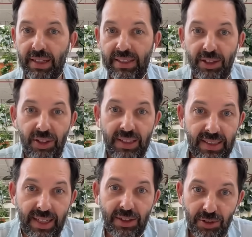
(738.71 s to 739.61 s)
It's not
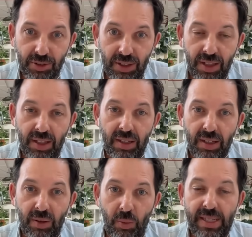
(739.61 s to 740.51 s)
subtle.
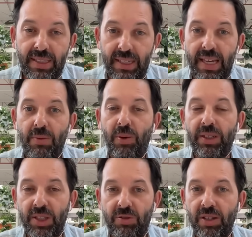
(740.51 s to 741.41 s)
We see
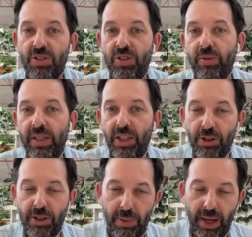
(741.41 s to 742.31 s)
what Israel's doing in the
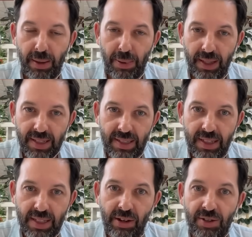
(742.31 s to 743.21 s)
occupied
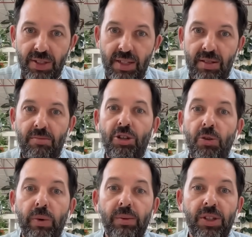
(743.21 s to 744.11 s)
Palestinian territories as a
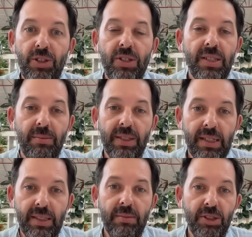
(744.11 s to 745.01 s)
model. We want to do
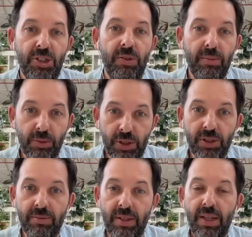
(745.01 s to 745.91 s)
something similar to our
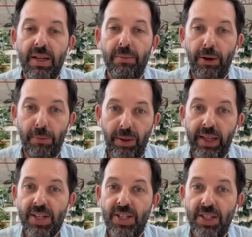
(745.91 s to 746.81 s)
Muslim
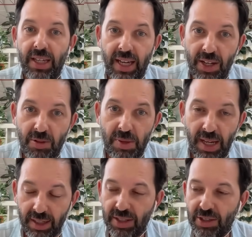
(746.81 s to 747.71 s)
population in
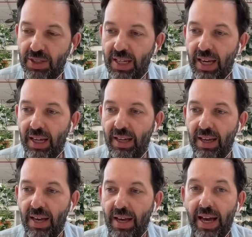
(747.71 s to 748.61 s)
Kashmir, as you say.
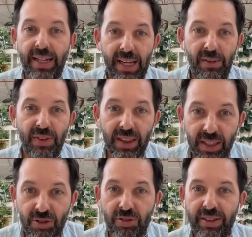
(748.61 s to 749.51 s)
And even
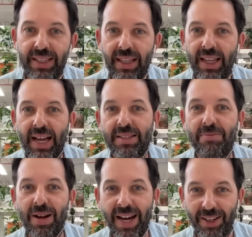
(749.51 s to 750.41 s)
literally in the
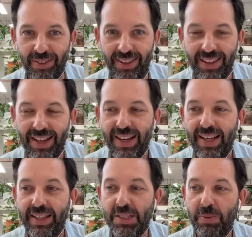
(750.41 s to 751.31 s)
last month,
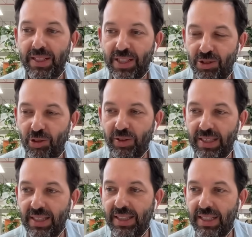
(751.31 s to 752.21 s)
there's been
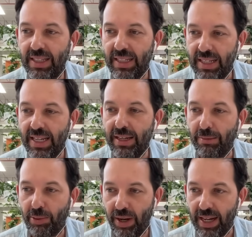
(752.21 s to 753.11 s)
stories in the
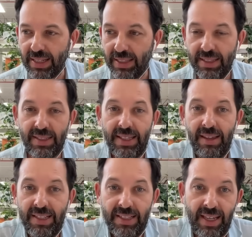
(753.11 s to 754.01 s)
Indian press. This
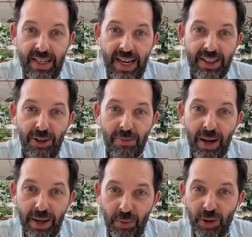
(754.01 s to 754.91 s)
is again, not
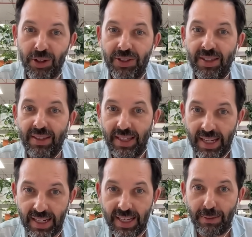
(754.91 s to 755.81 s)
my words, the
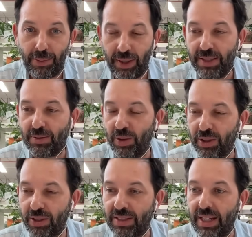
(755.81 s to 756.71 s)
Indian press
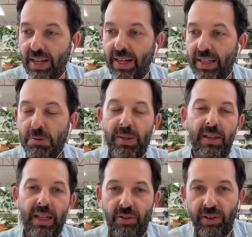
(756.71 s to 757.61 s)
words. There's
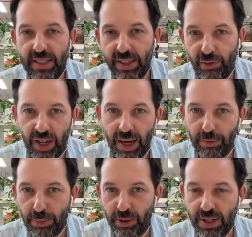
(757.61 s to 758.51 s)
been increasing
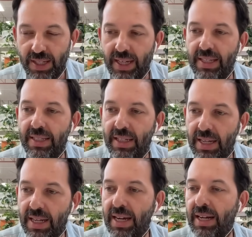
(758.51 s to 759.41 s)
farmer protests in
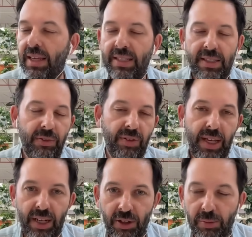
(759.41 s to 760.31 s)
India. They're
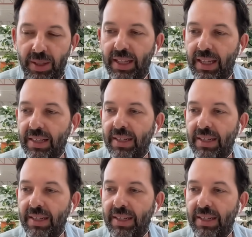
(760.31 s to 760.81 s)
suffering economically.